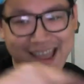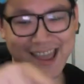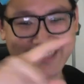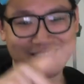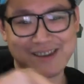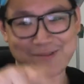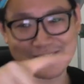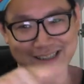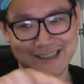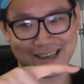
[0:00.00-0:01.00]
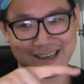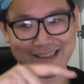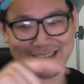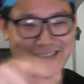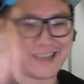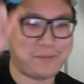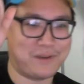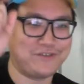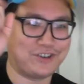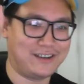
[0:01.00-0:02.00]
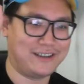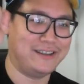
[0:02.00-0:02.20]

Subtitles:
and there was a dab of chocolate